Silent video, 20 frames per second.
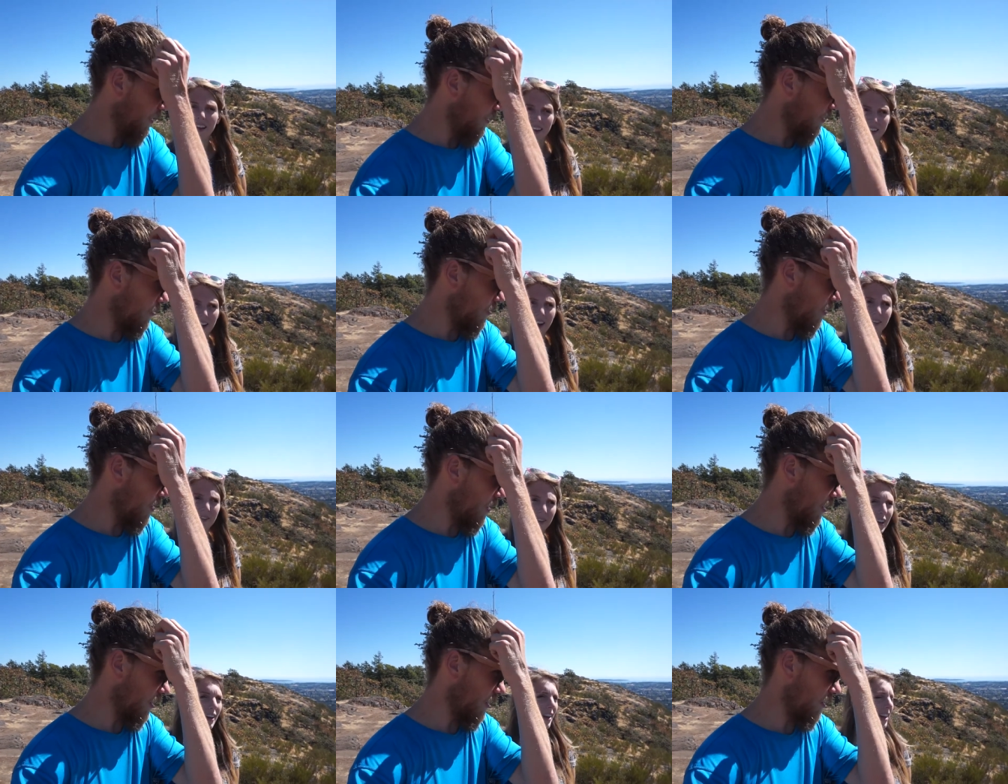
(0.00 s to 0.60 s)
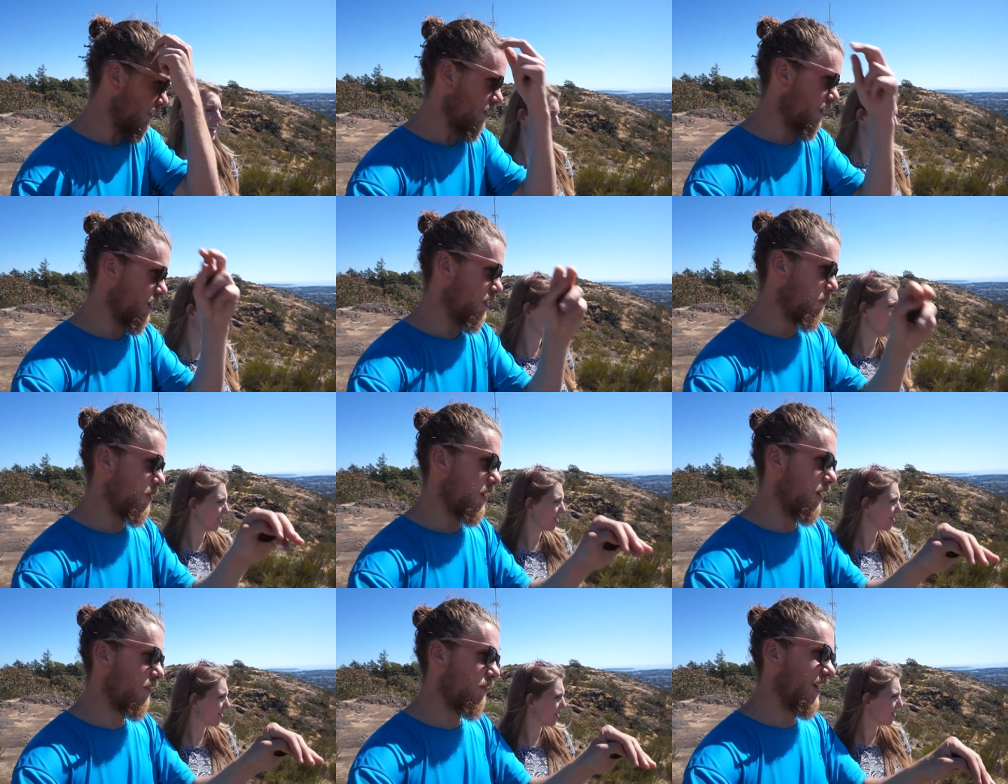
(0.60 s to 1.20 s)
They're in, they're in a
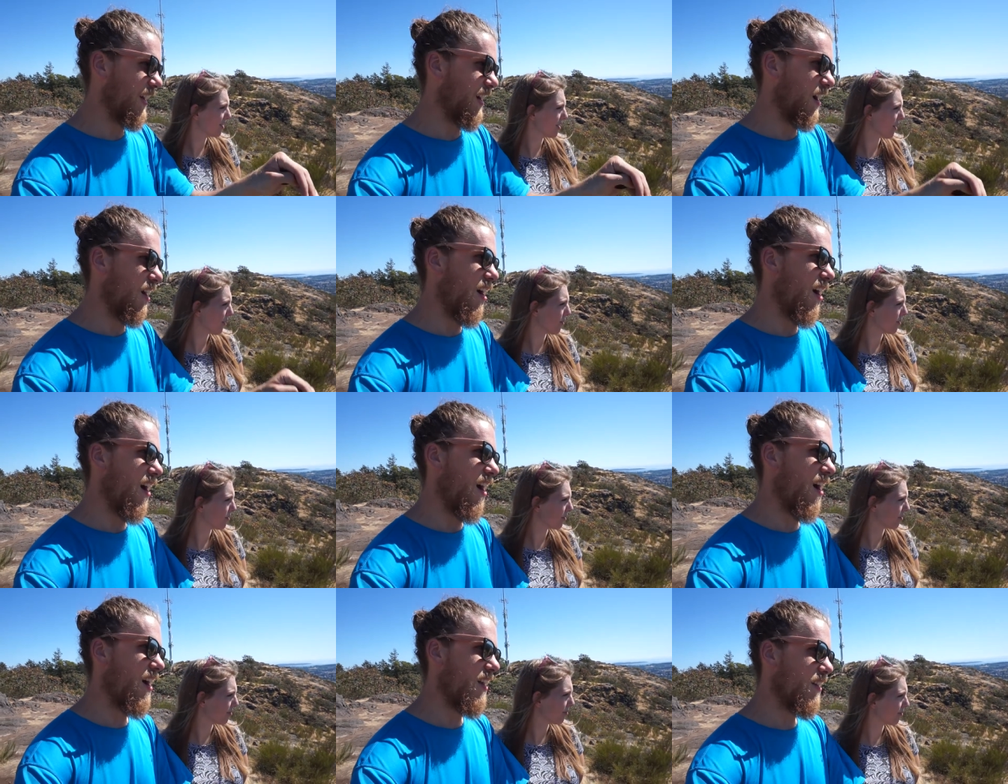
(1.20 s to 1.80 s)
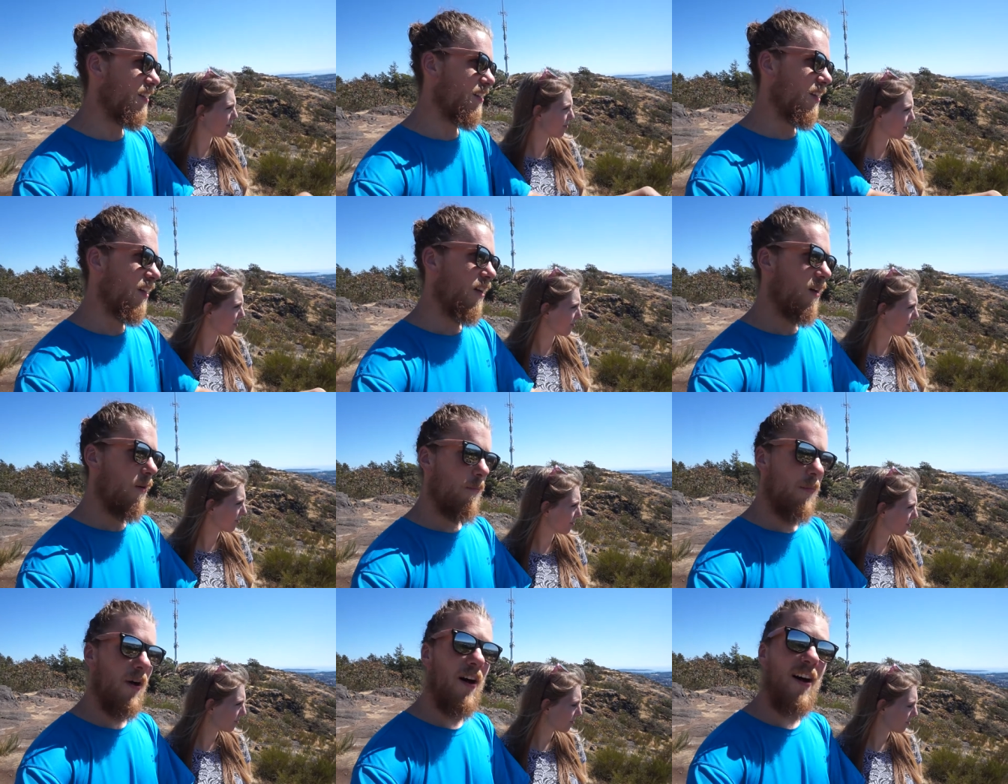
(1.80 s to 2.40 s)
bit of like a hot
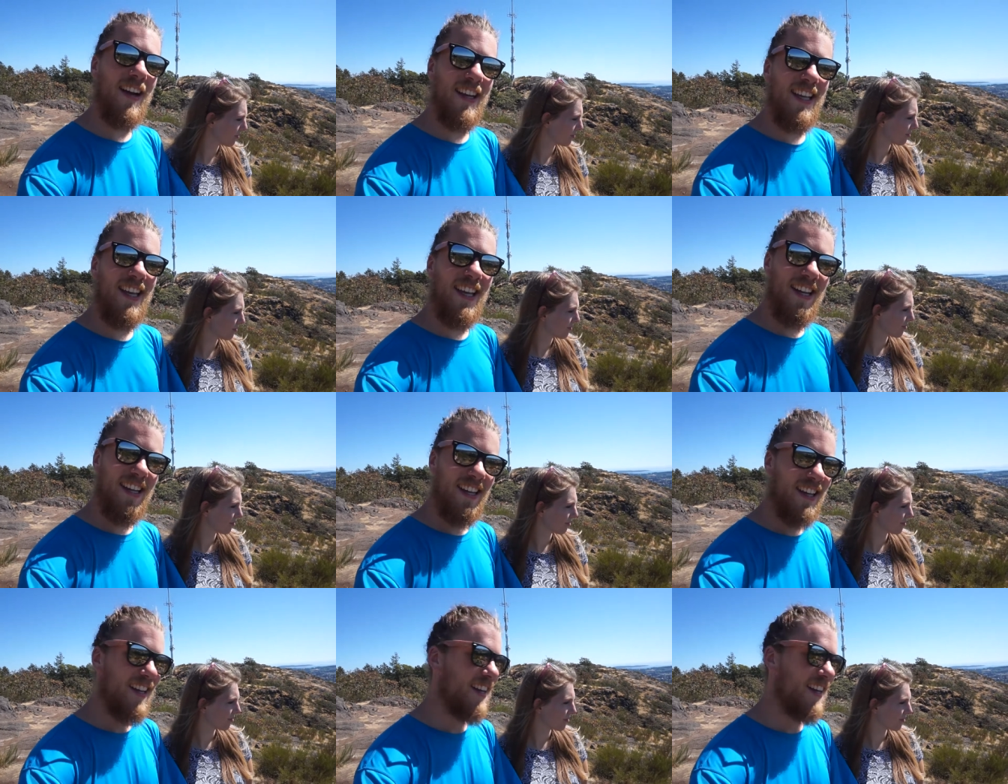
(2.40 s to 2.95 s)
pocket